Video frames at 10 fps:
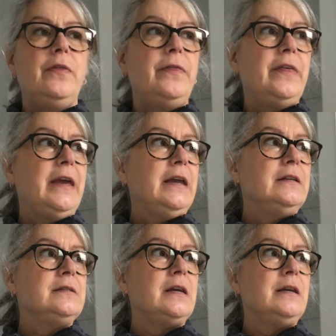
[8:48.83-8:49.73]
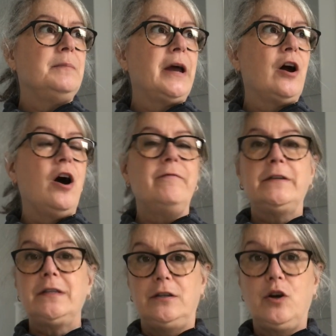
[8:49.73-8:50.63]
things in my office
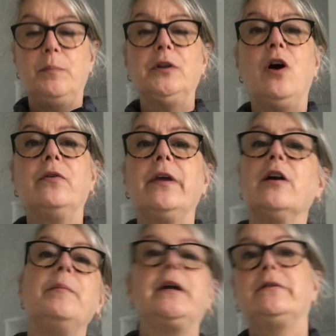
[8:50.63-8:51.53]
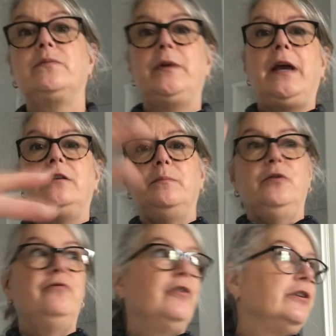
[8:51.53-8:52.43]
that don't belong there because we had to
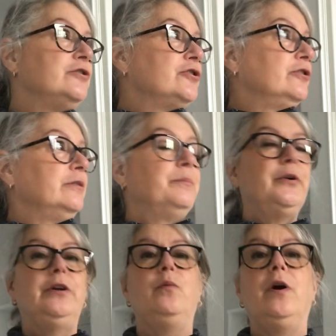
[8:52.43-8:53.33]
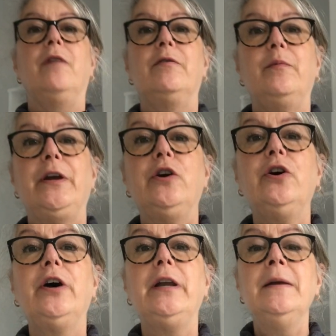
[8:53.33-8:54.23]
move furniture and put it wherever we
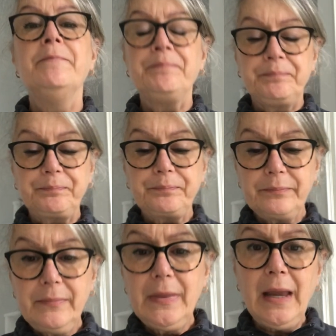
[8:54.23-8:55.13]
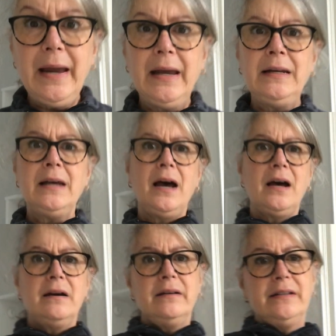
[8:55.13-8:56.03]
could. And
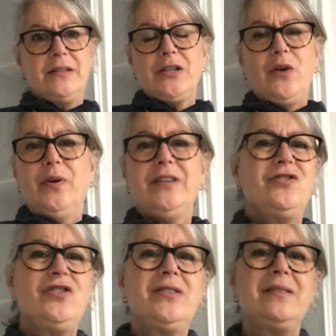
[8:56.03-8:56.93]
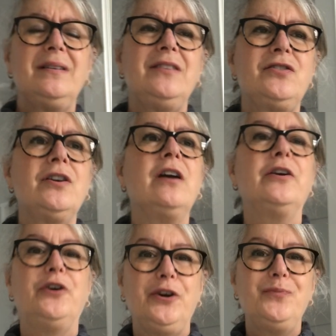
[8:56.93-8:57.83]
so it's not a
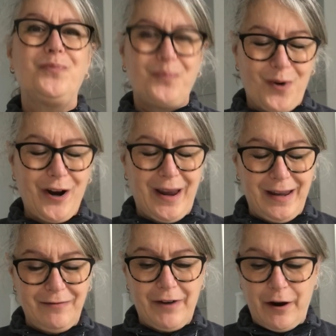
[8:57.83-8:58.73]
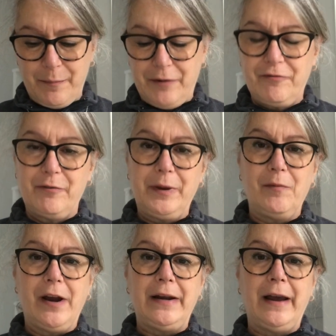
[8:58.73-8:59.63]
good working environment for me
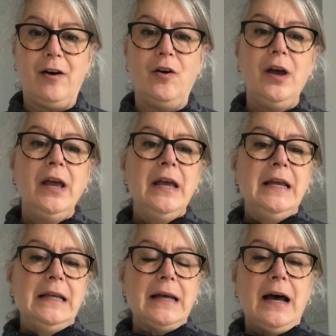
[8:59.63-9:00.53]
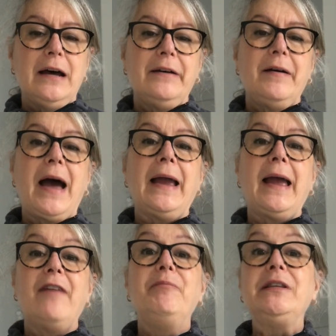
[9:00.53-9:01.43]
right now. I
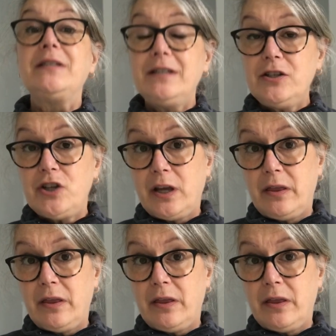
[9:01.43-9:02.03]
have been stitching